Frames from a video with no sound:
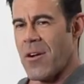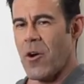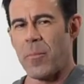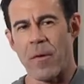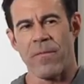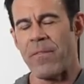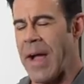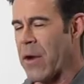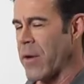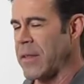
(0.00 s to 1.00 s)
Hope you're
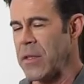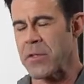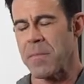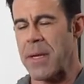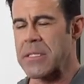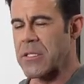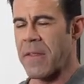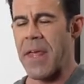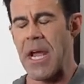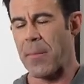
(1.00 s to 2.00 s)
firing those muscles of
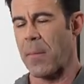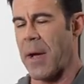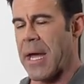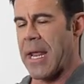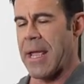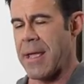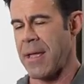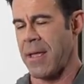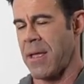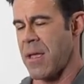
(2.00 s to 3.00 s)
that upper body.
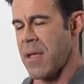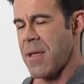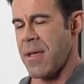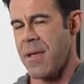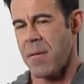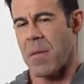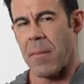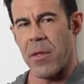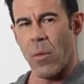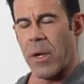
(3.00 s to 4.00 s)

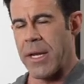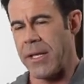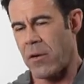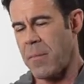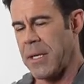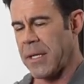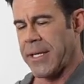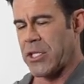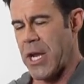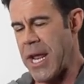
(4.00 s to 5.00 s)
Maybe you want to
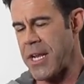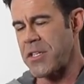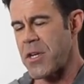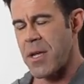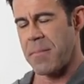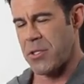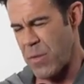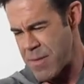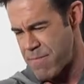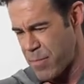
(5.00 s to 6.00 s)
intermittently change
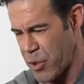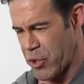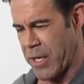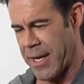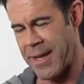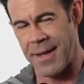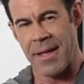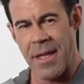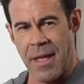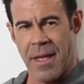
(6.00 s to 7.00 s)
between pushing.
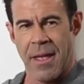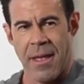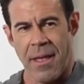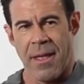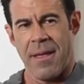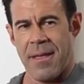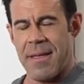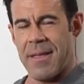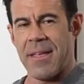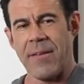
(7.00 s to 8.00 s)

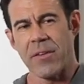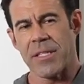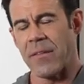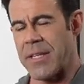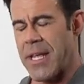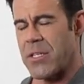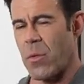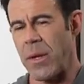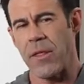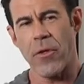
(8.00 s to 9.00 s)
Give yourself 10,
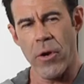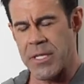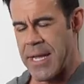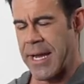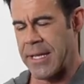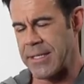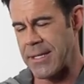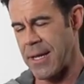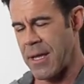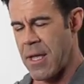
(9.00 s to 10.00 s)
20, 30
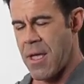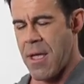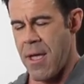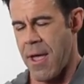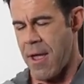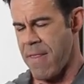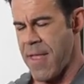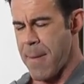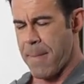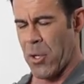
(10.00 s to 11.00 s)
seconds, and
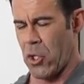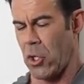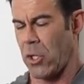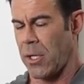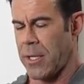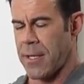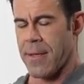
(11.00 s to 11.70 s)
then pull.